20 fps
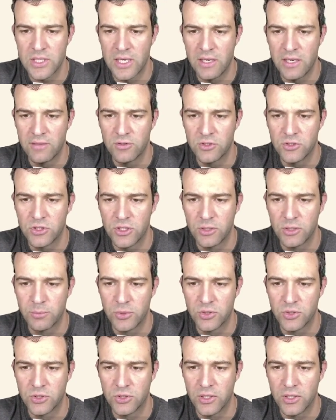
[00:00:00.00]
average
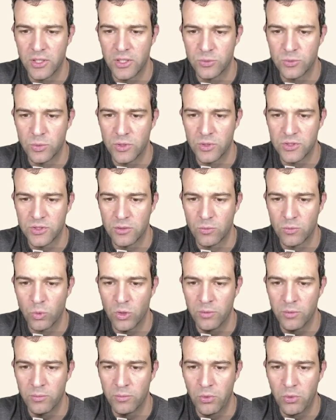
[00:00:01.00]
temperature has risen
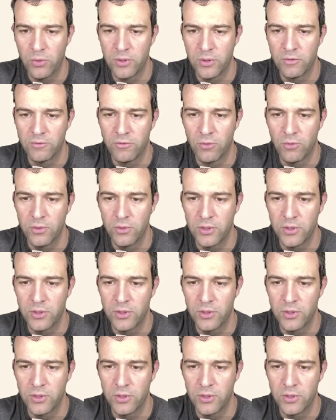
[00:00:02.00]
1.4